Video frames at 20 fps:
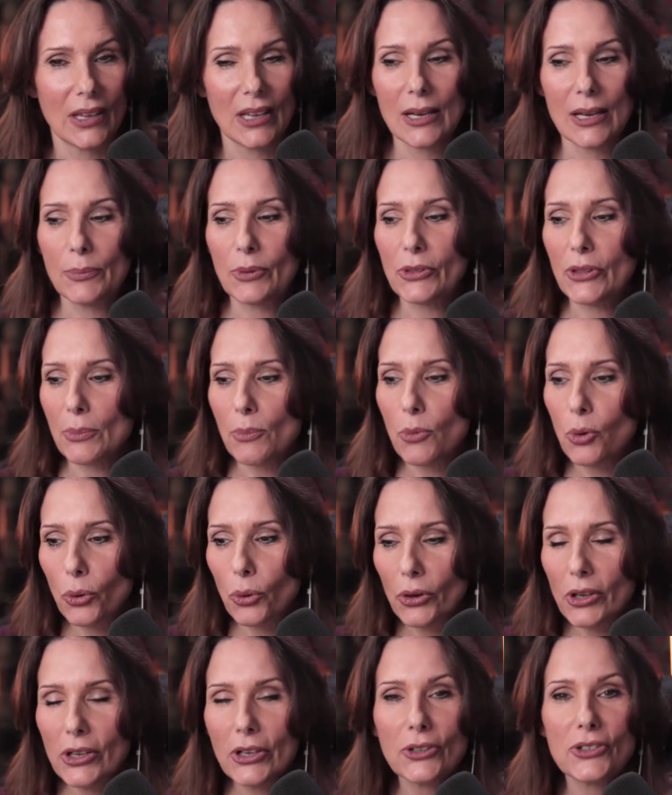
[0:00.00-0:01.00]
But the
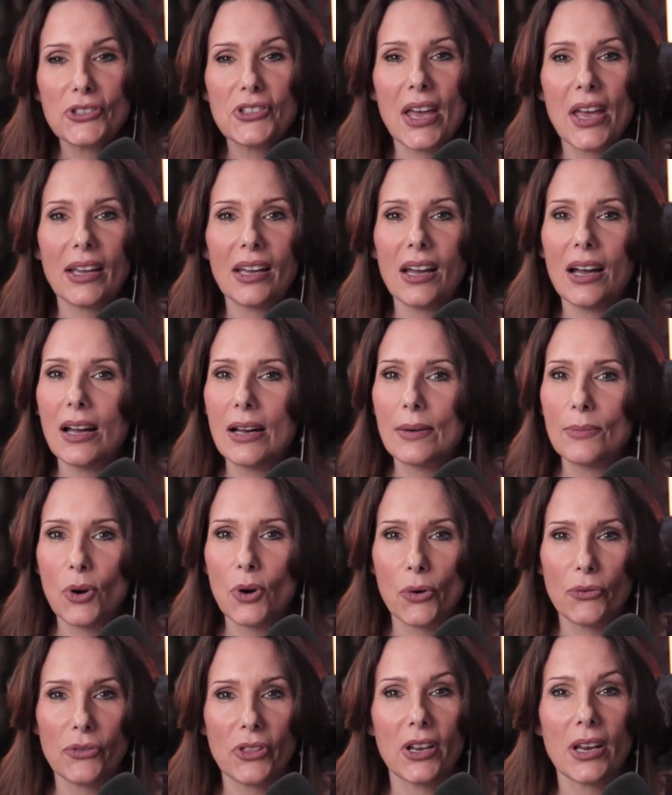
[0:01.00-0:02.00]
more years that come
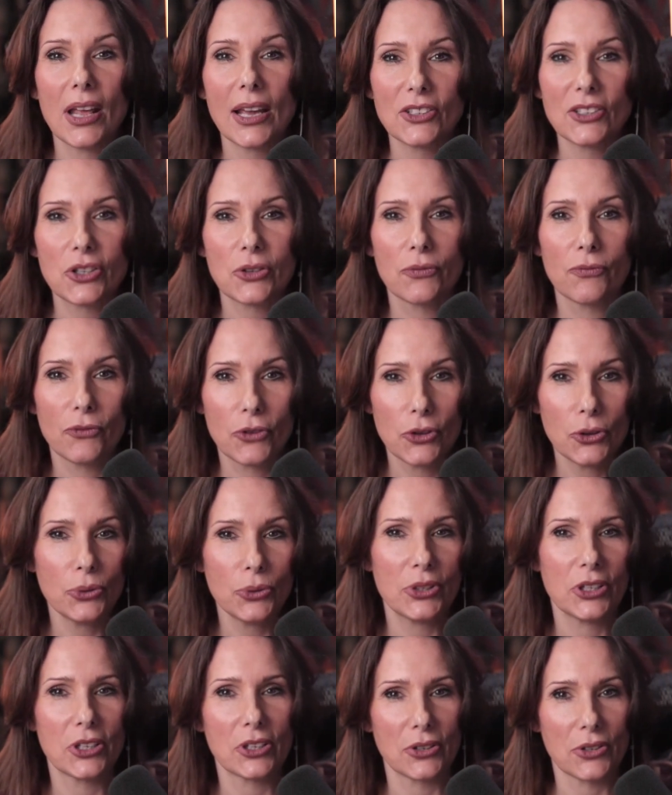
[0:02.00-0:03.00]
over the next few
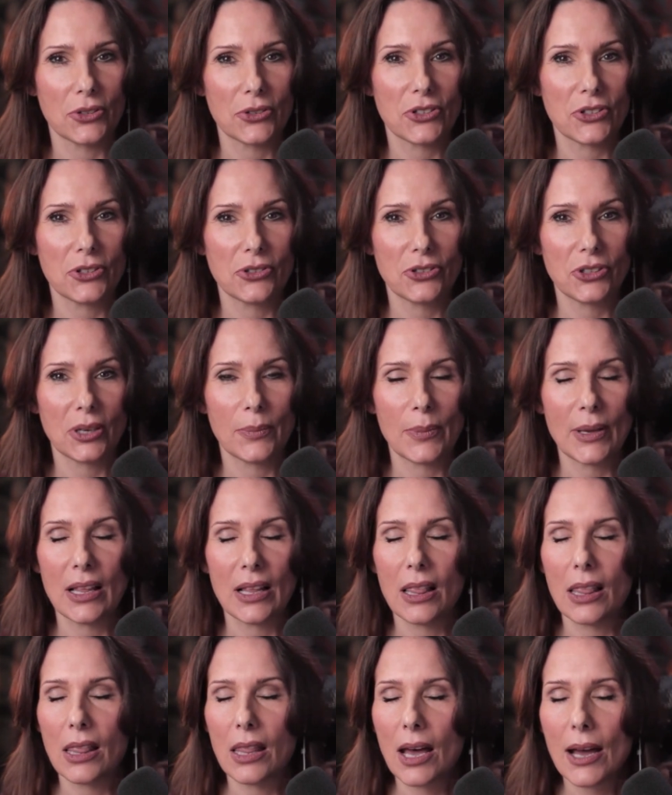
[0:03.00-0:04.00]
years, there's going to be a
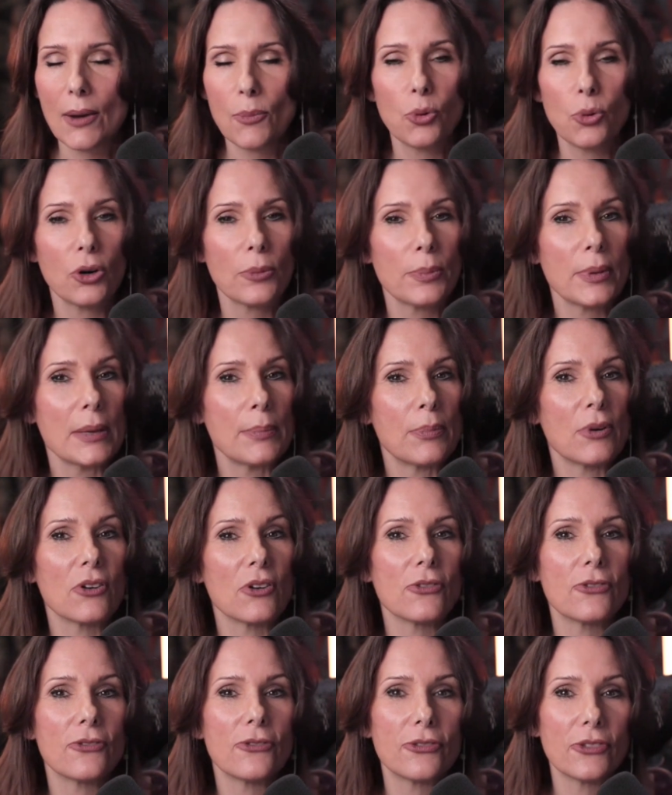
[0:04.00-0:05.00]
lot more people
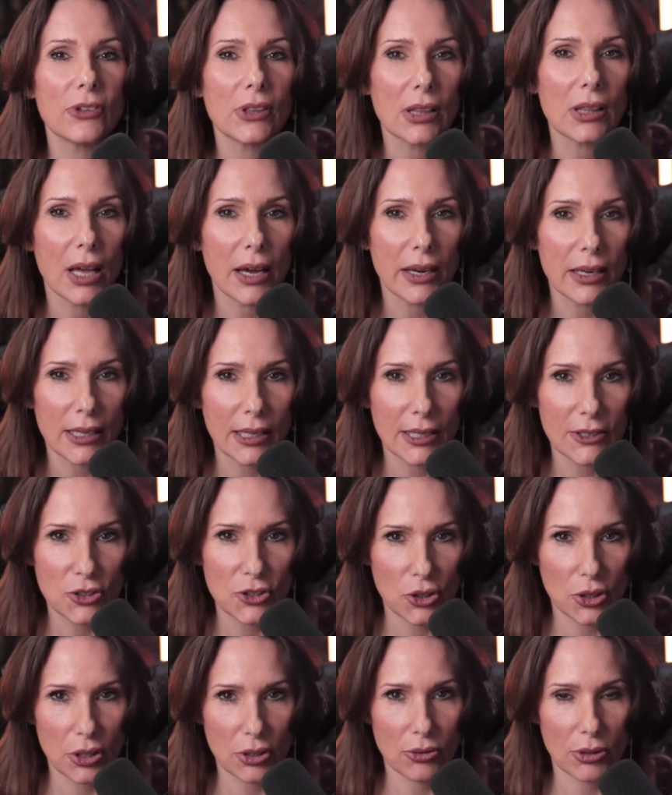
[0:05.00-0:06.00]
flooding
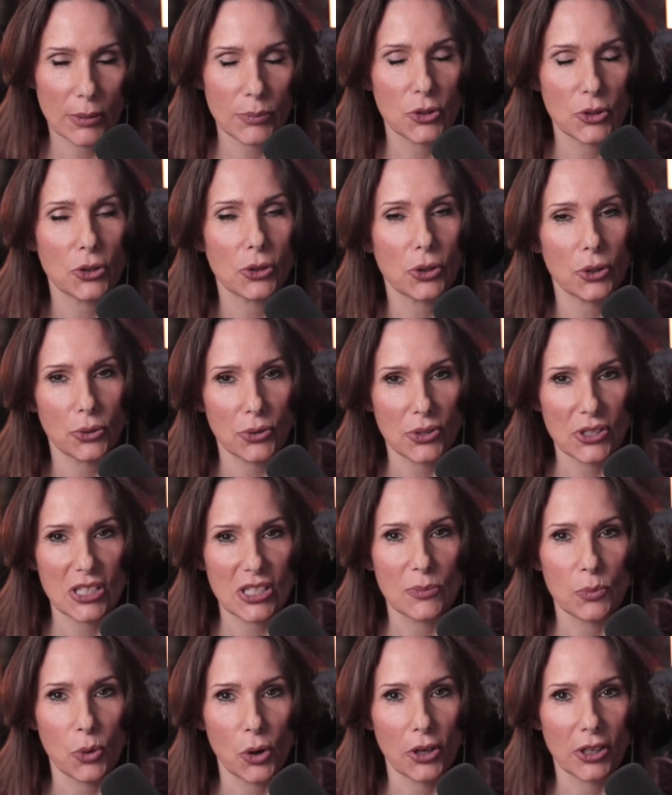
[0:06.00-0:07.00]
into the
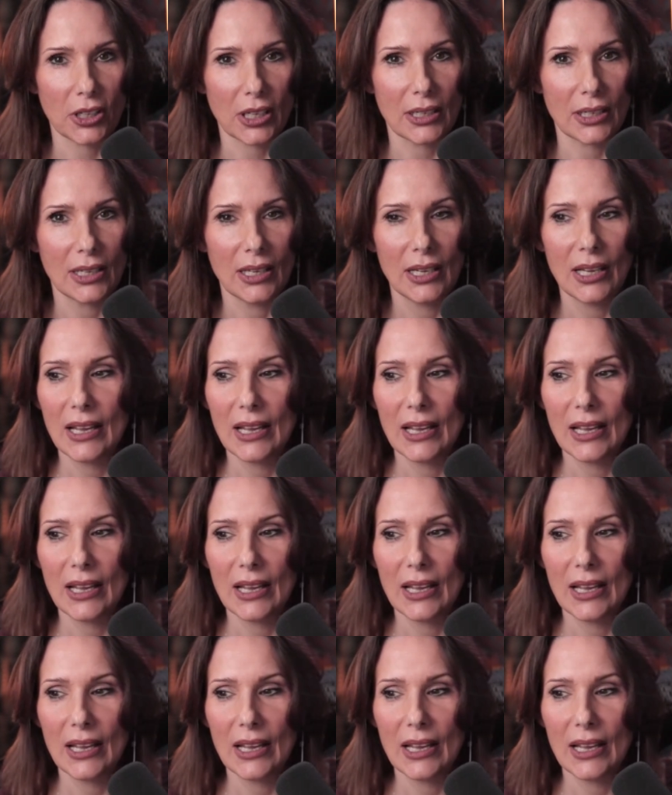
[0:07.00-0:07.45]
cryptocurrency market.